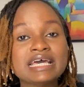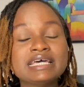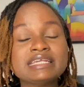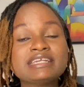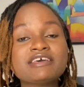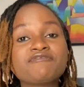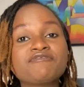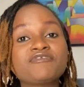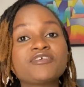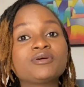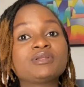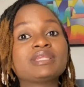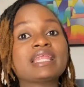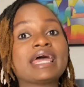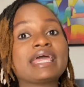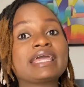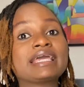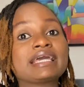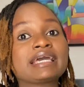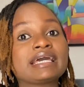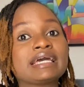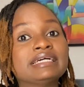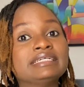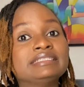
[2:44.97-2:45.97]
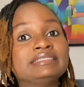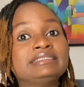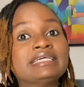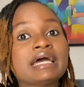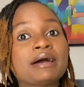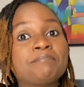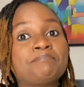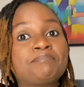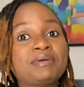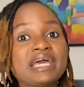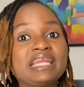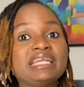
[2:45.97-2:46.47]
they feel like
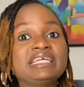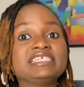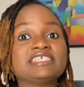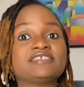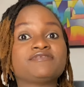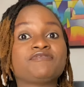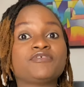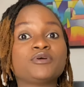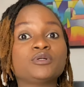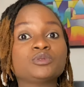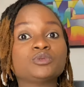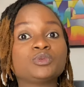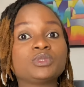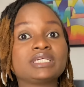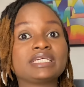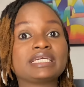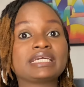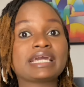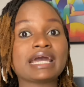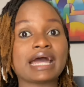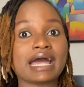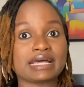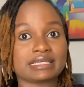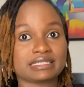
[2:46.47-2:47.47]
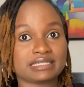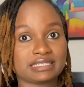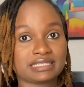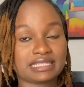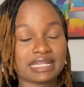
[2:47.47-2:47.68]
their belly is filled with gas,